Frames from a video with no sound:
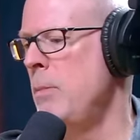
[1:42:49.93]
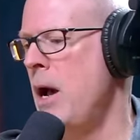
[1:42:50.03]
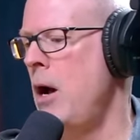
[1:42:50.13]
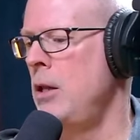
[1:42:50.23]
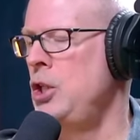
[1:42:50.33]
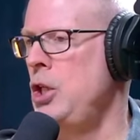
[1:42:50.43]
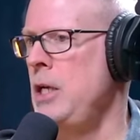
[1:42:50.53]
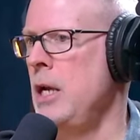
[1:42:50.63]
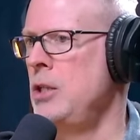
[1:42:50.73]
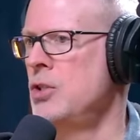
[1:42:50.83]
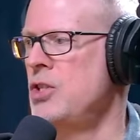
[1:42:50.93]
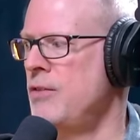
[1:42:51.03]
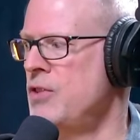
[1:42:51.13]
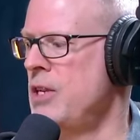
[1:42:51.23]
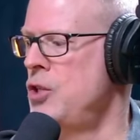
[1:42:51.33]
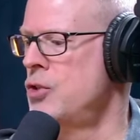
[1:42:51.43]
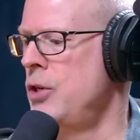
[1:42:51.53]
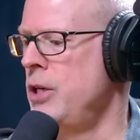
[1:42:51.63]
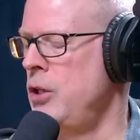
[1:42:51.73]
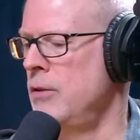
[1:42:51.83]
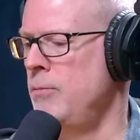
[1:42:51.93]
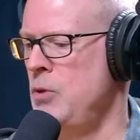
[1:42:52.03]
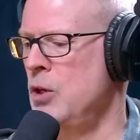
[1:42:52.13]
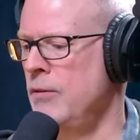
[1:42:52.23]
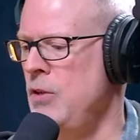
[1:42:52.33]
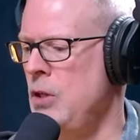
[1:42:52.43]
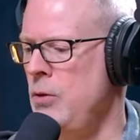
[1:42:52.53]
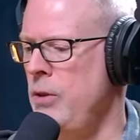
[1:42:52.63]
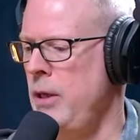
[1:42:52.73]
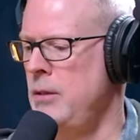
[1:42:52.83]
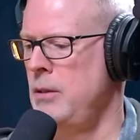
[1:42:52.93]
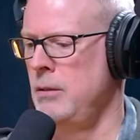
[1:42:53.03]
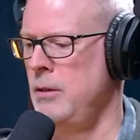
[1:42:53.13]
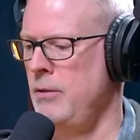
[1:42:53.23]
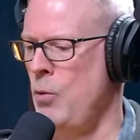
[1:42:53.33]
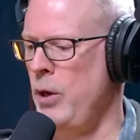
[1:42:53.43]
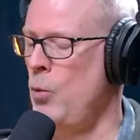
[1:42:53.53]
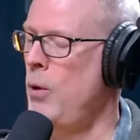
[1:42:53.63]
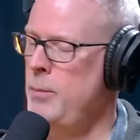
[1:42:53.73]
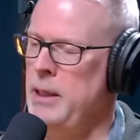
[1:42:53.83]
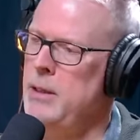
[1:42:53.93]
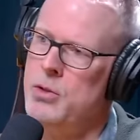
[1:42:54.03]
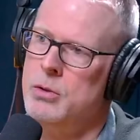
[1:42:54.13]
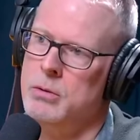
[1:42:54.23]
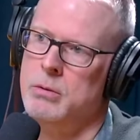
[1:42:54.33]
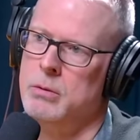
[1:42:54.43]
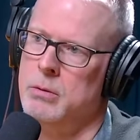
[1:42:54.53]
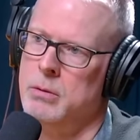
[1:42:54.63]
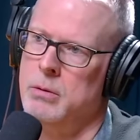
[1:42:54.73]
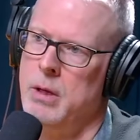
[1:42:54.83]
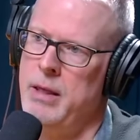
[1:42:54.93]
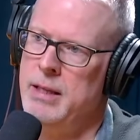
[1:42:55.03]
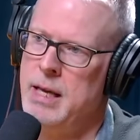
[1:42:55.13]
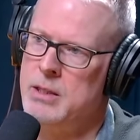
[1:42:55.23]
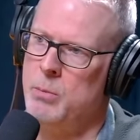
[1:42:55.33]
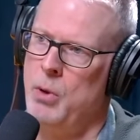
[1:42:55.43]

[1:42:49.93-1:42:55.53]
biology and you're self-censoring your view of what a woman is, I think that's a